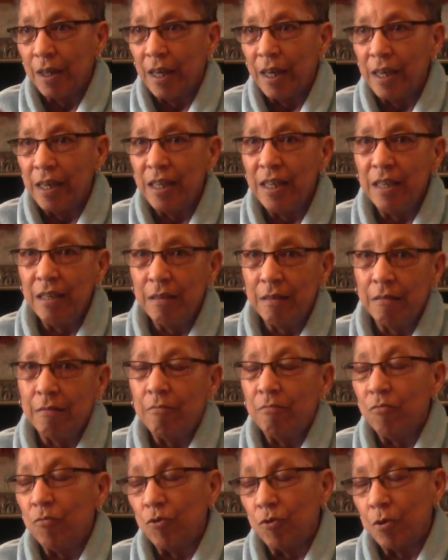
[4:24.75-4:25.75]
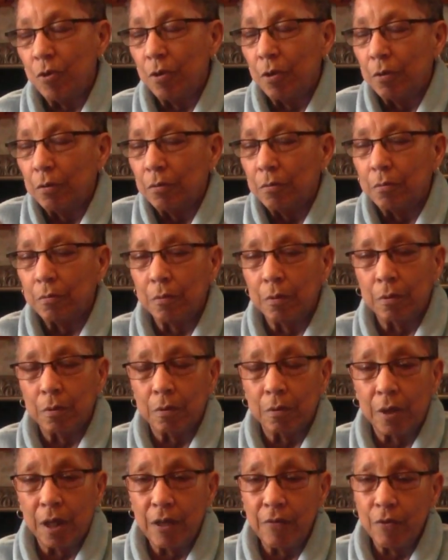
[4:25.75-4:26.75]
and he
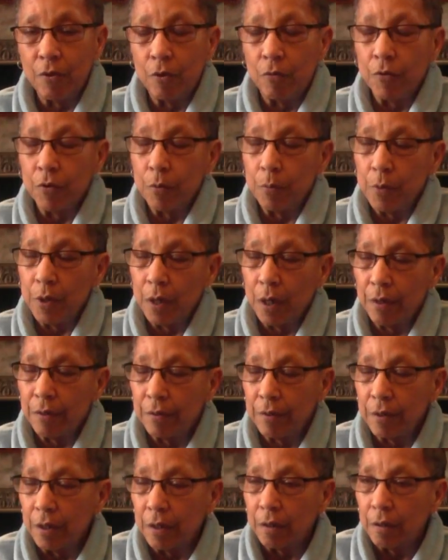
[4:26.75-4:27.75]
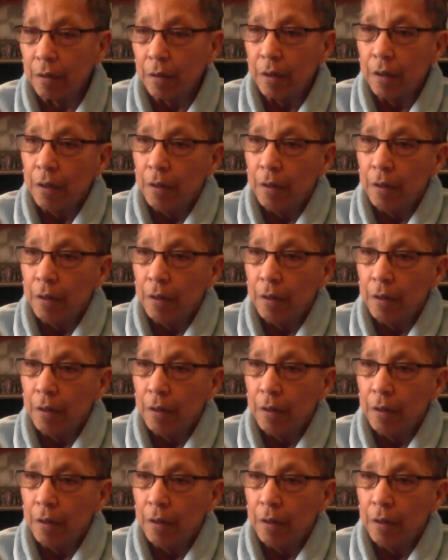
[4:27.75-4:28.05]
gave it over to me, I think.